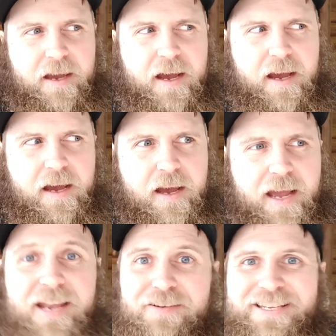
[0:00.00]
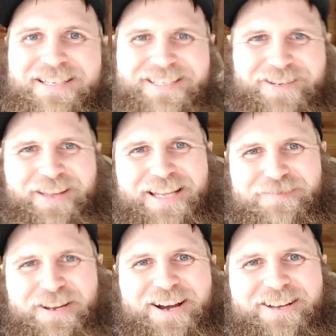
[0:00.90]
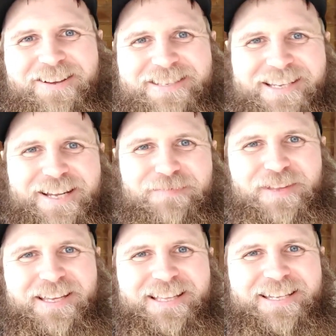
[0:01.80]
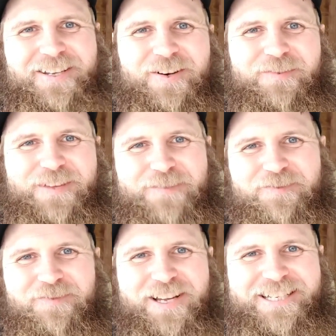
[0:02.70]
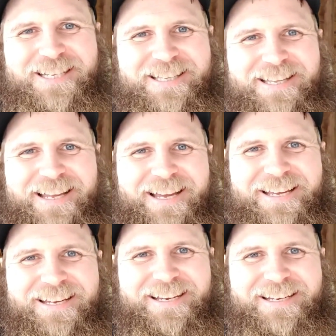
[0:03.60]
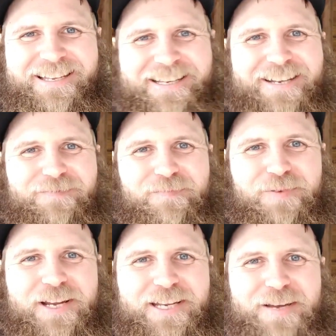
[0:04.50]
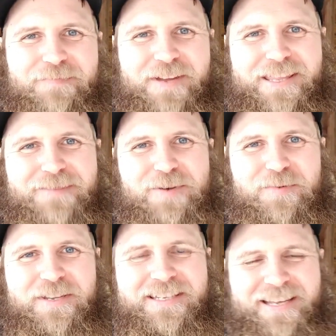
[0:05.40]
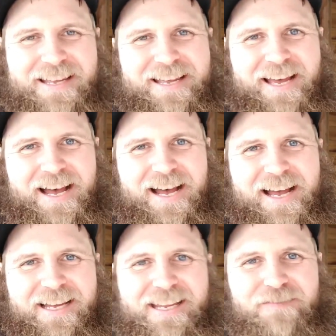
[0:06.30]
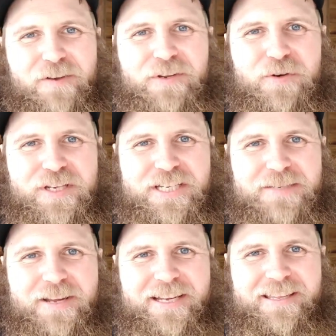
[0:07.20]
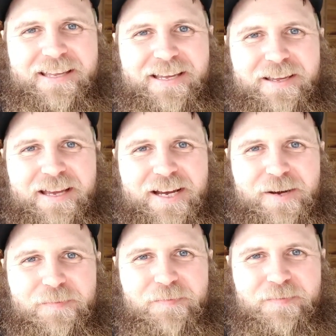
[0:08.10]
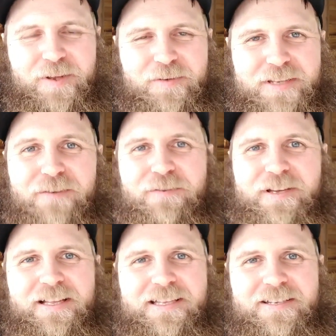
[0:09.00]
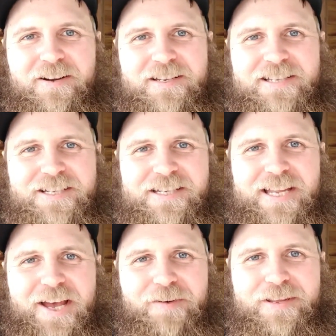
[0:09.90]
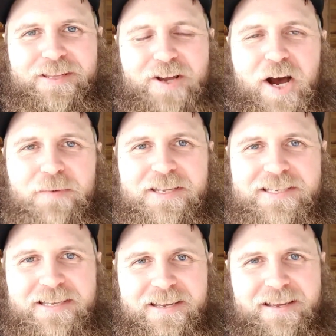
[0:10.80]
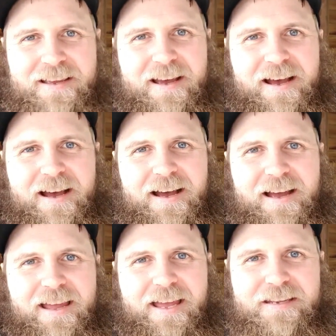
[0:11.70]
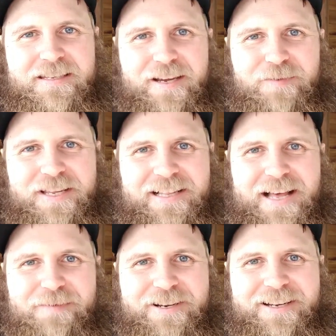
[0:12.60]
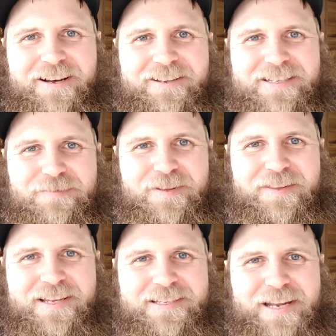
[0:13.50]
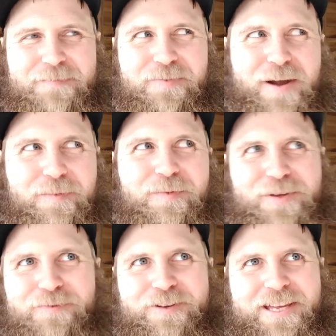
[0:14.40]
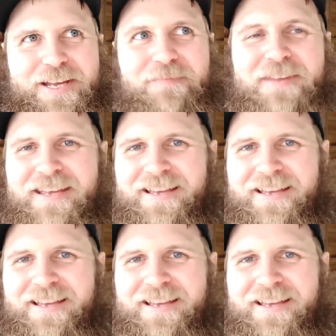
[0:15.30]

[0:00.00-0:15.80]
Anyways, so that's my knockout setup. I think that's all of the information that I can kind of brain dump at the moment. Again, if you have any questions about anything, definitely let's start a discussion down in the comments, and we can elaborate on some of the things that I'm probably forgetting.